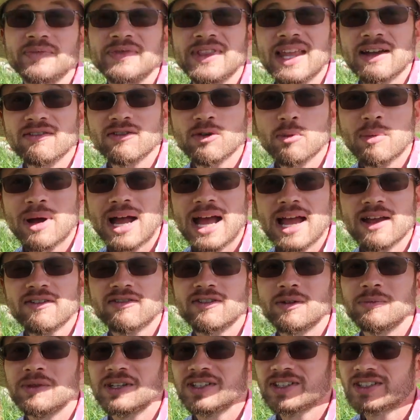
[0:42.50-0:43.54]
Never buy
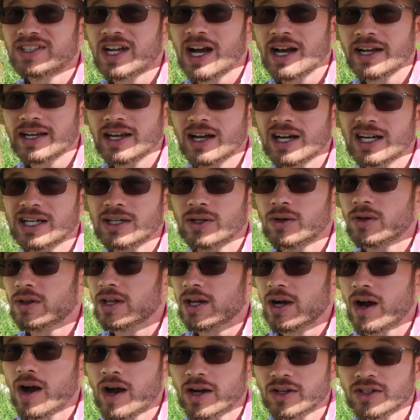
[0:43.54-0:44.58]
from the stockyard or
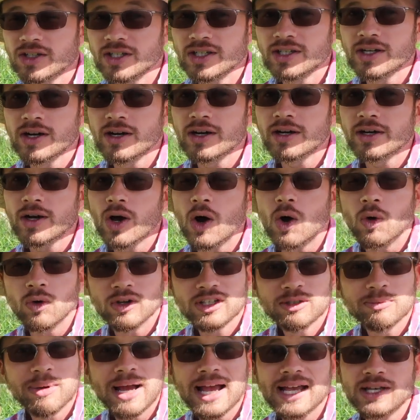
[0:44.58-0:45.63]
the auction yard,
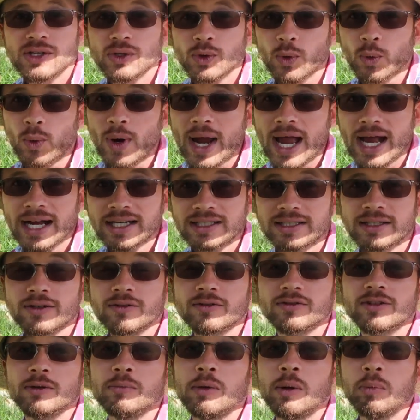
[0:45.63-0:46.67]
always buy direct
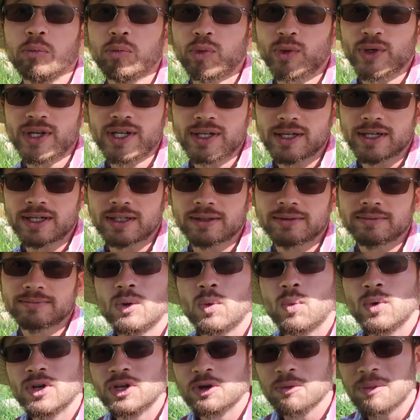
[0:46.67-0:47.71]
from a breeder.
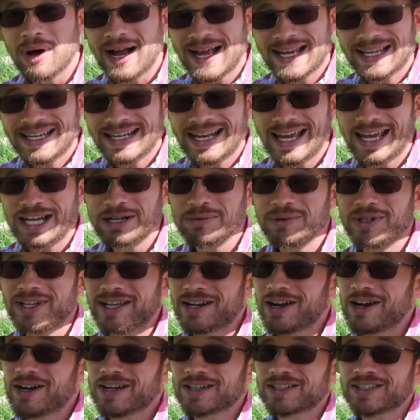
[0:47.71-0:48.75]
When you're buying an animal
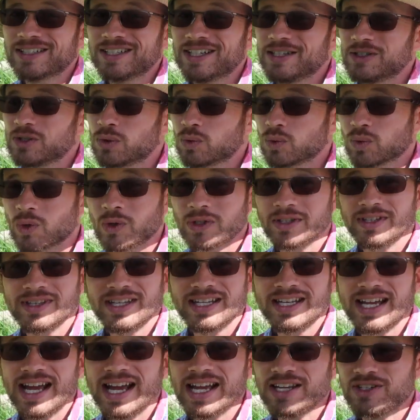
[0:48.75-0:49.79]
at auction, it's a roll of
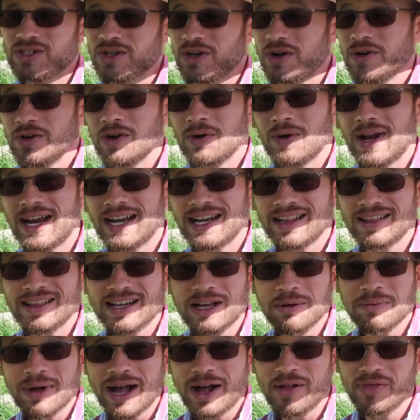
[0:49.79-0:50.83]
the dice, you don't know
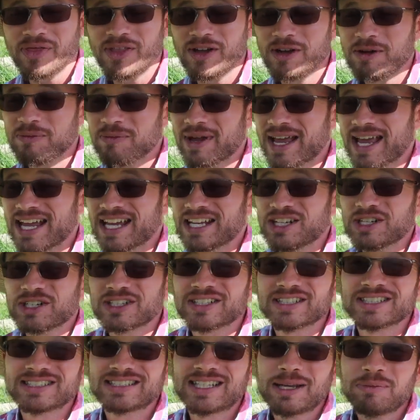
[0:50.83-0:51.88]
anything about them, and
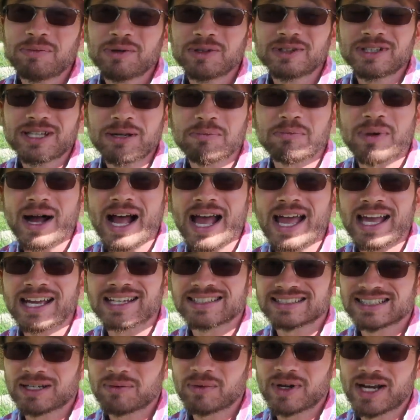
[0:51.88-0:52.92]
you're typically
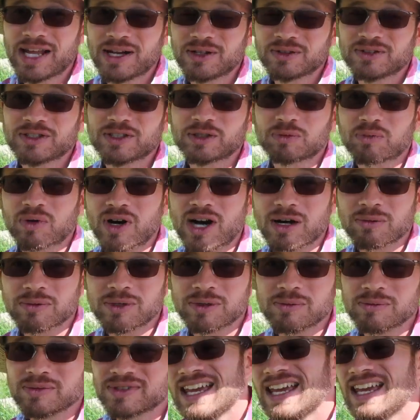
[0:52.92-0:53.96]
buying someone else's
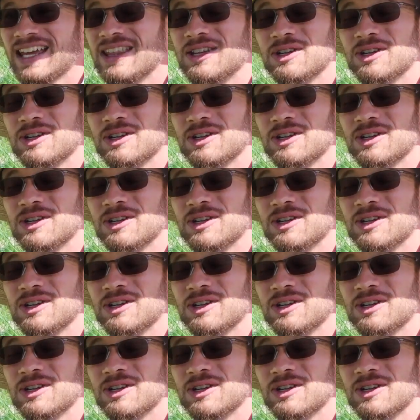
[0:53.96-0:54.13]
problems.